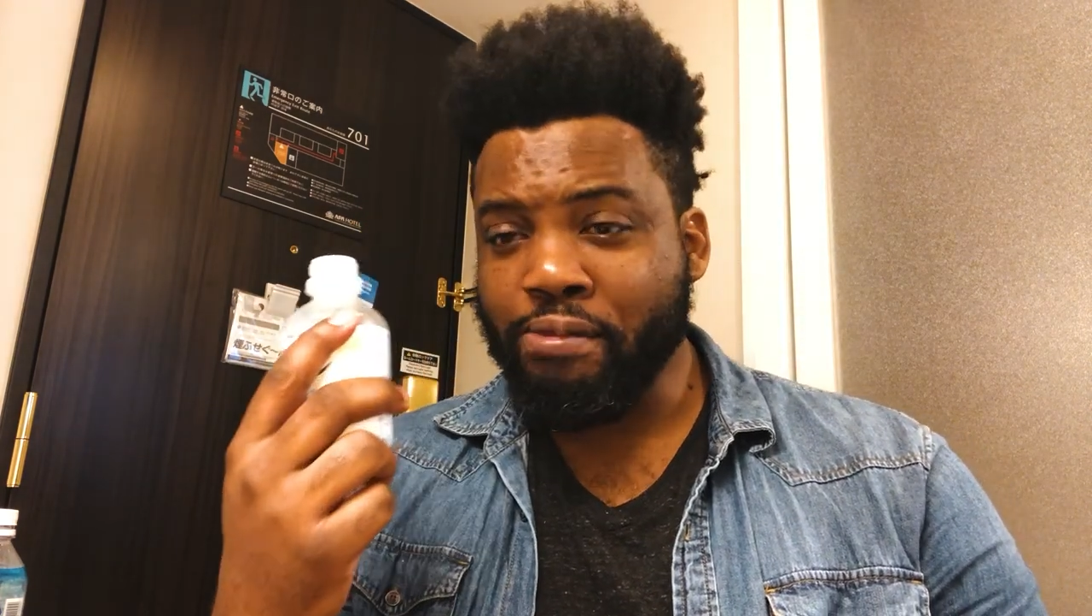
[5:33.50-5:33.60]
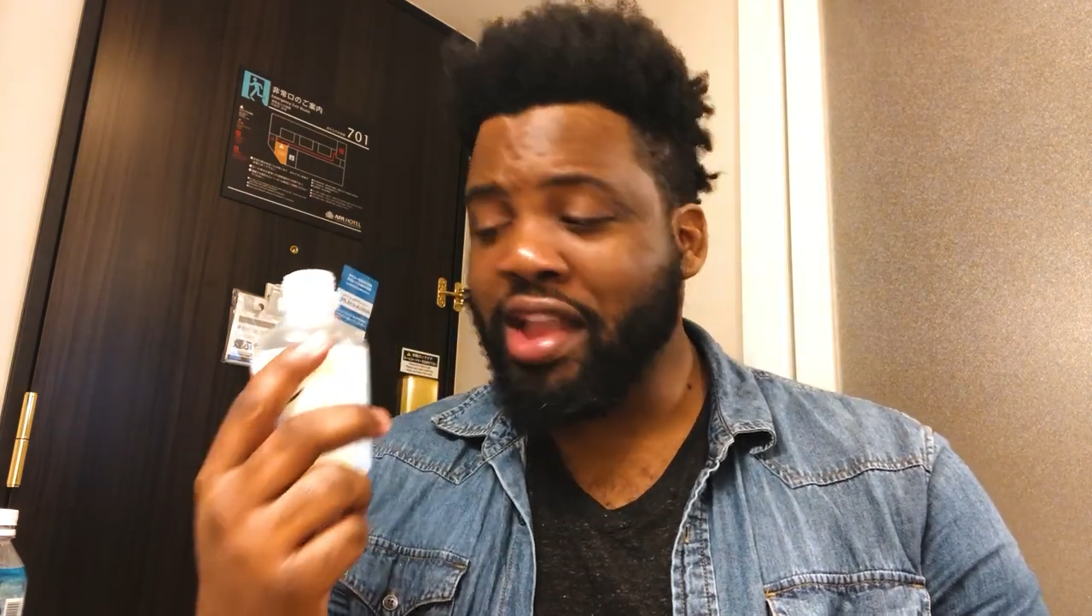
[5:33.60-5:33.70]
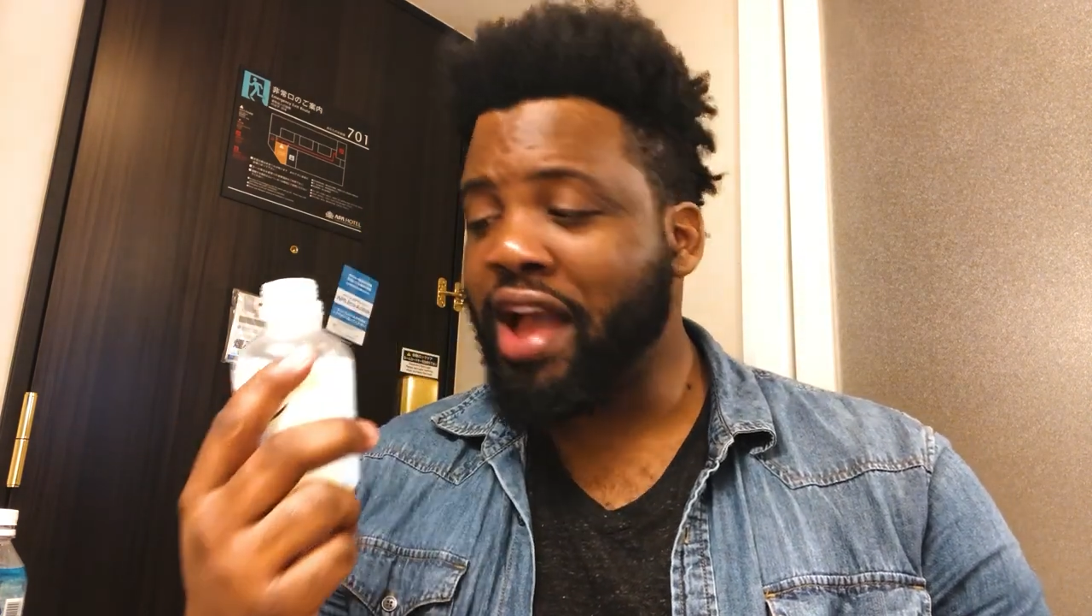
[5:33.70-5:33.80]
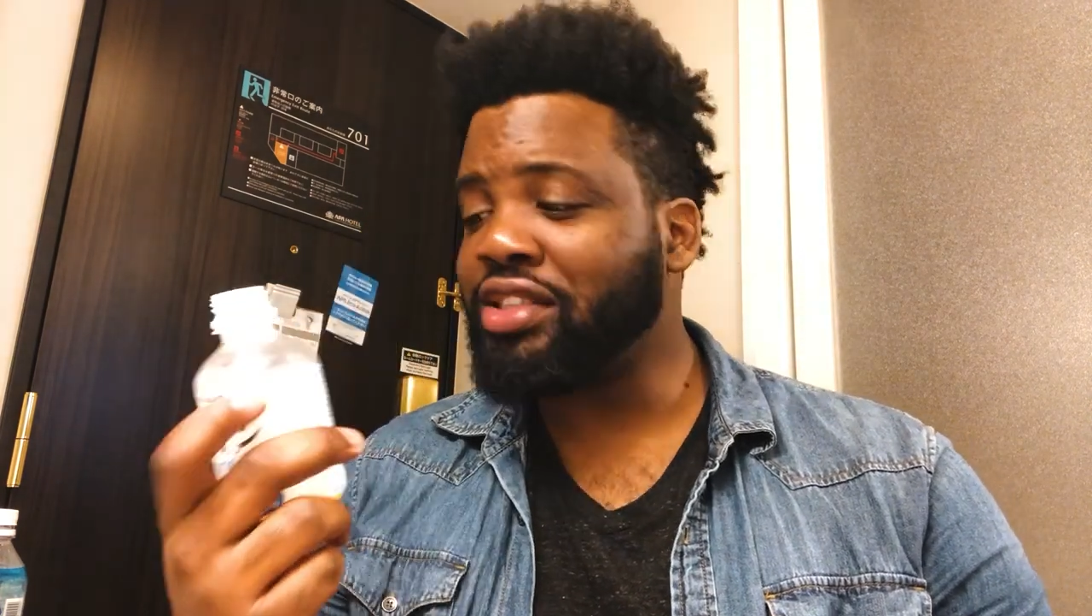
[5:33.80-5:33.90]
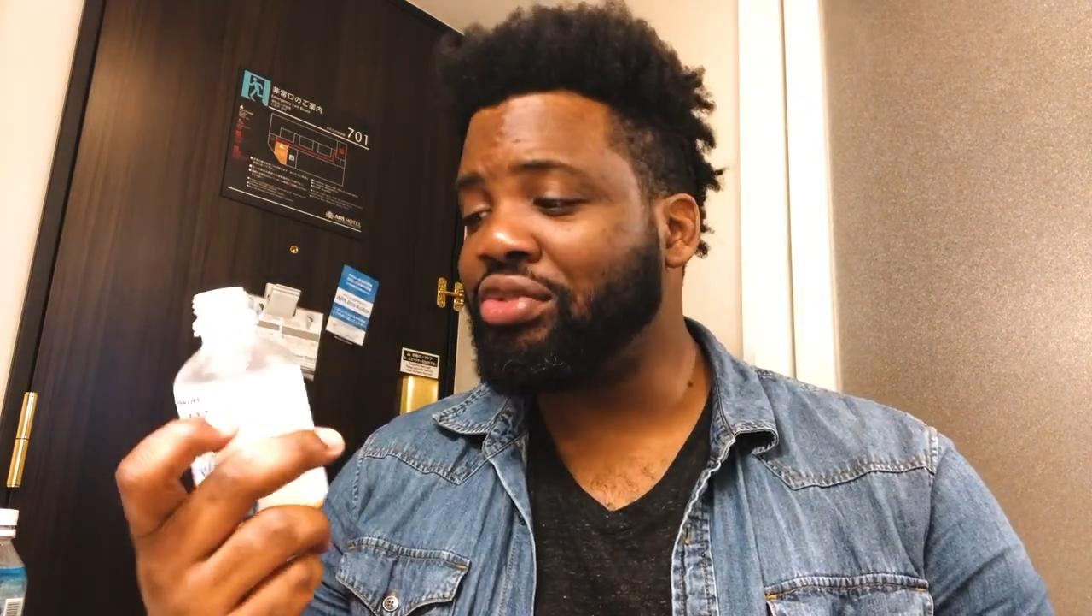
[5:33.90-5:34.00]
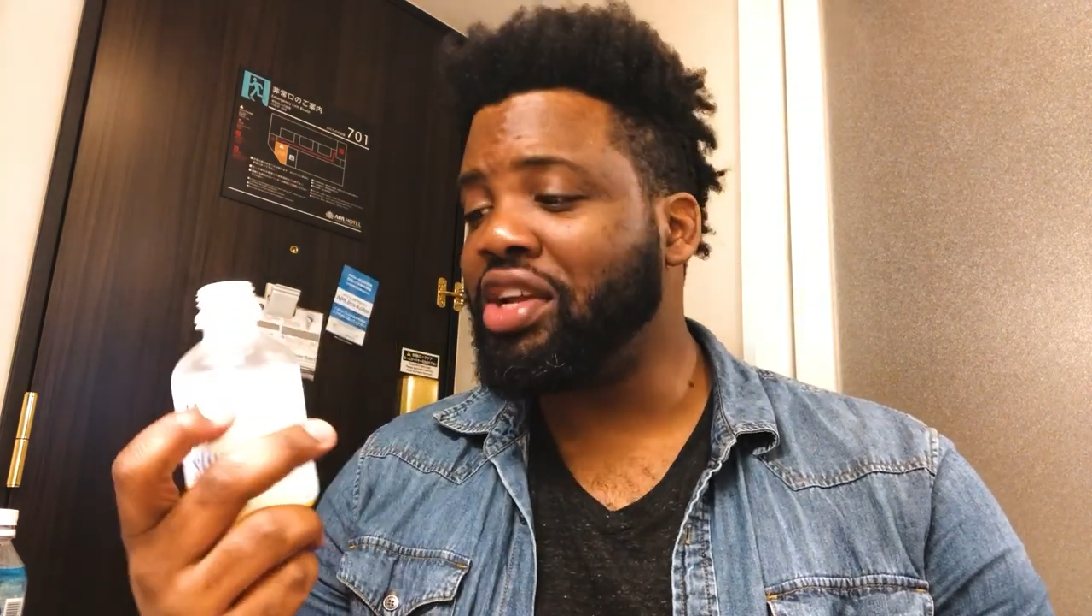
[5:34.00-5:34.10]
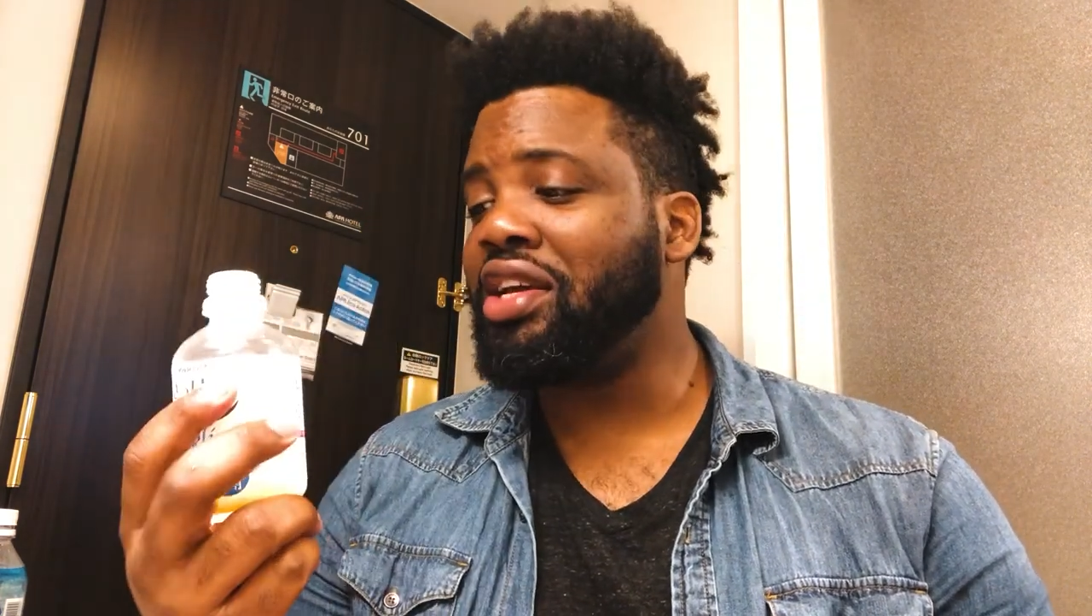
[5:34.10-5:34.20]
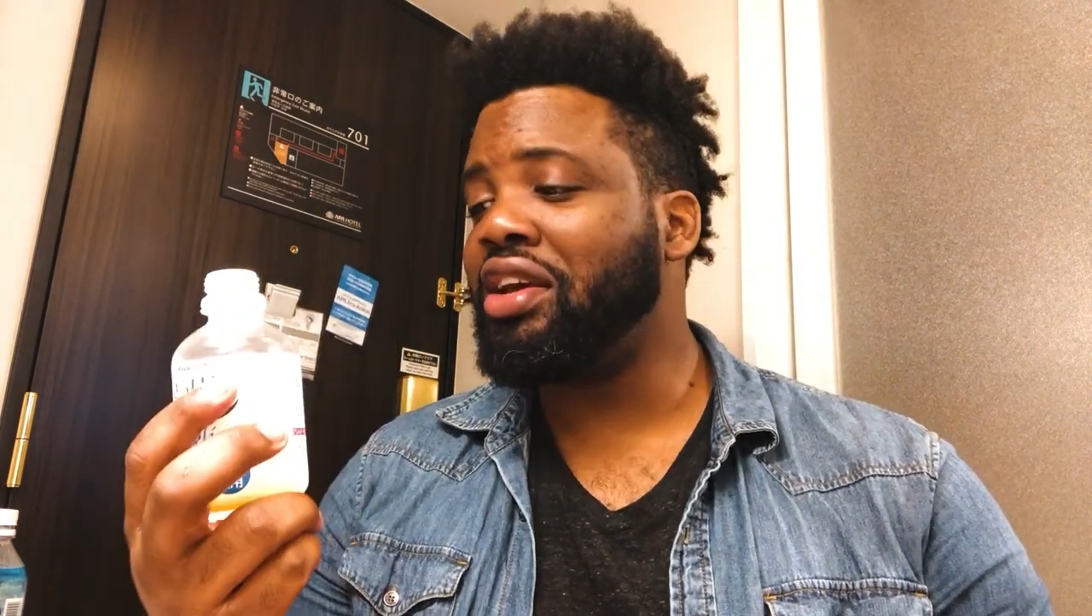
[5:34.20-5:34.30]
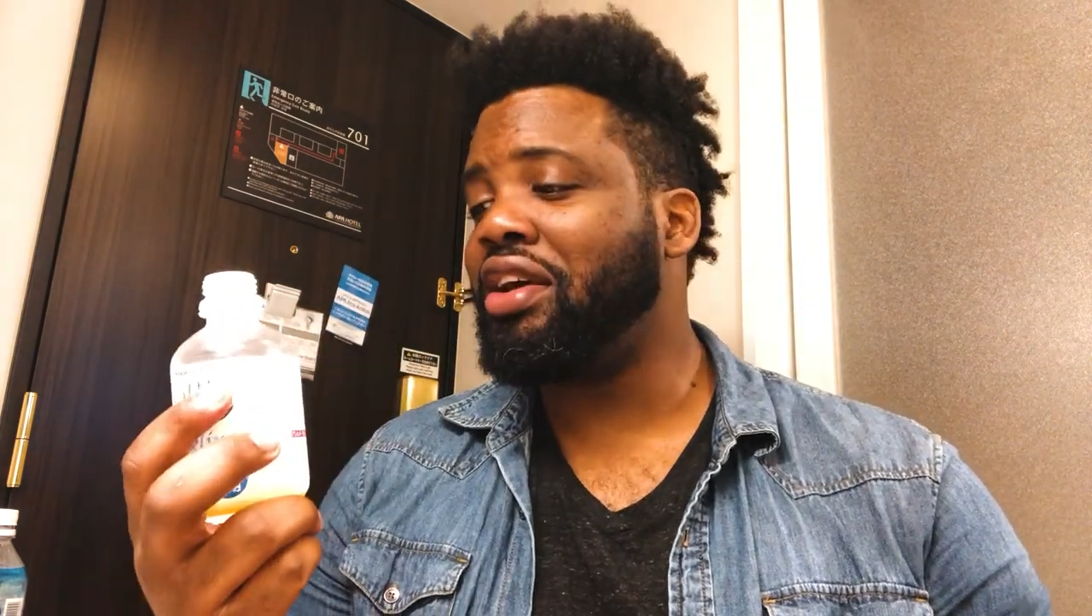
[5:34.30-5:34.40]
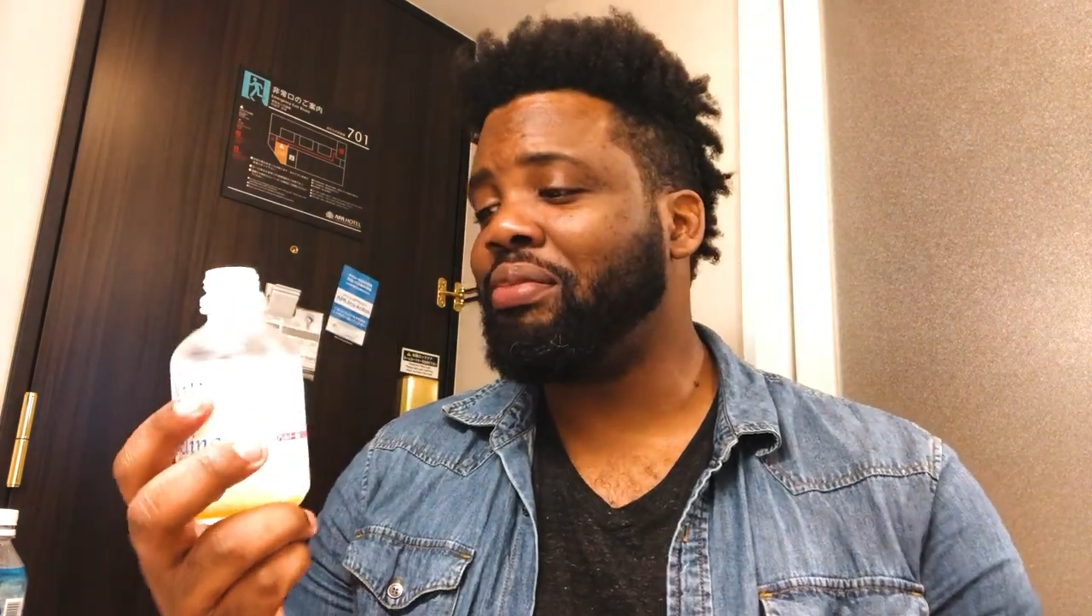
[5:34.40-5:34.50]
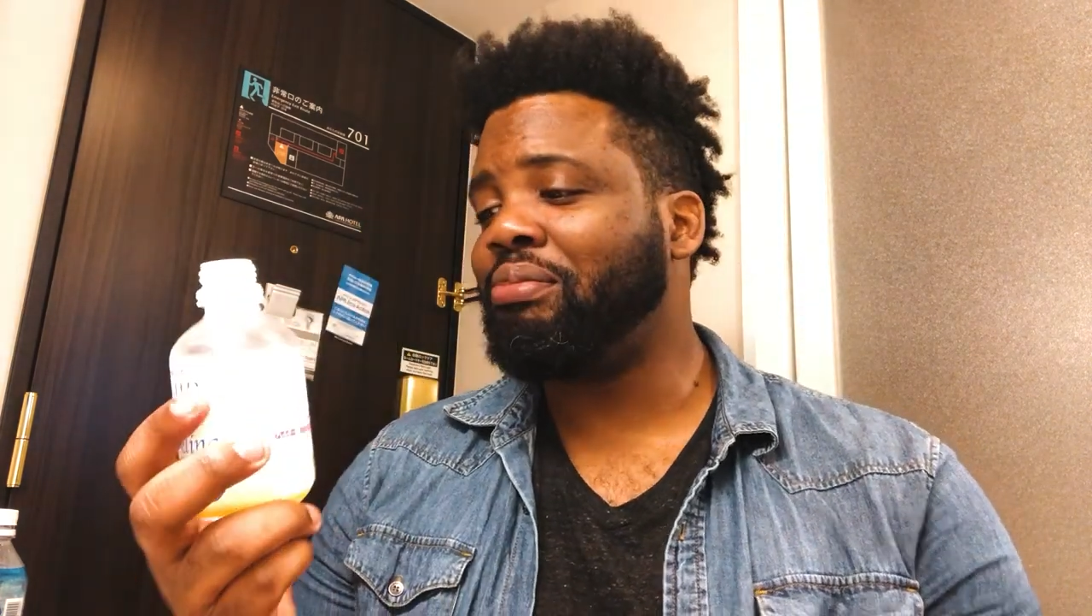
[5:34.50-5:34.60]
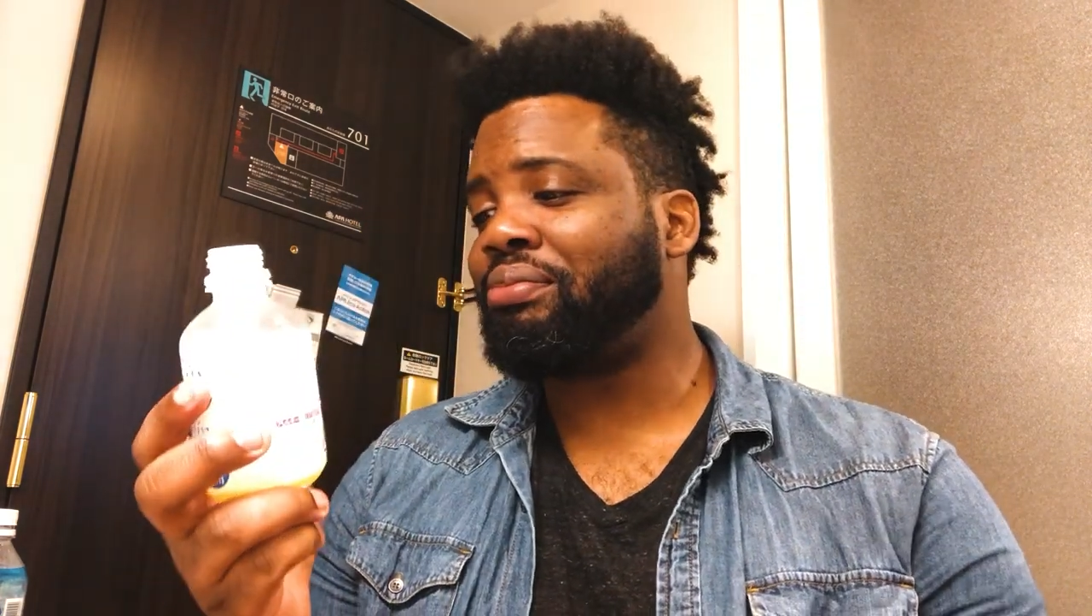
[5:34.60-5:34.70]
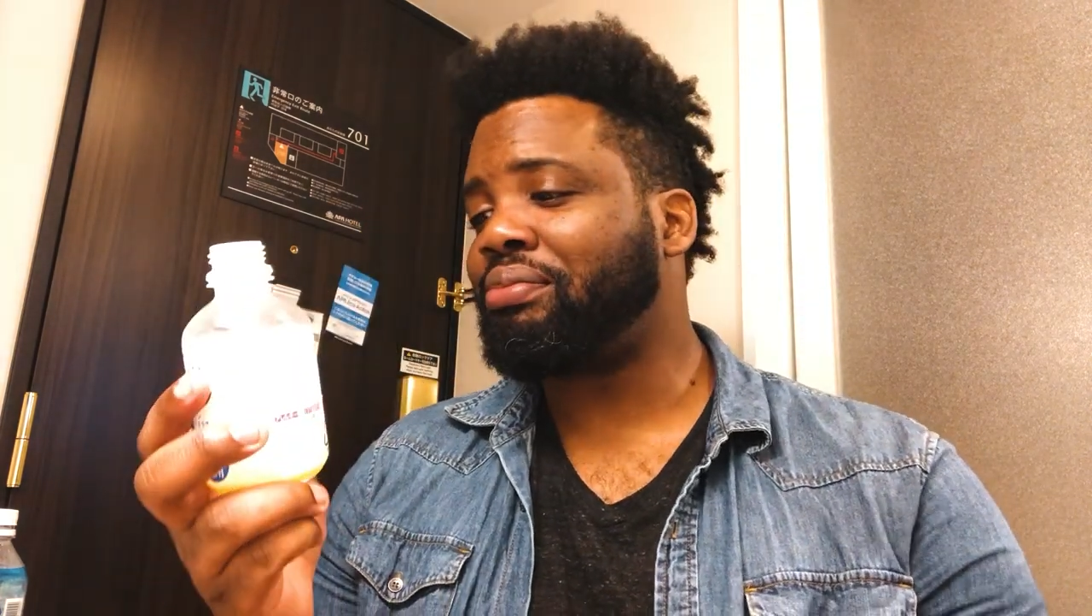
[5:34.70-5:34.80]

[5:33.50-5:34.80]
That's really good.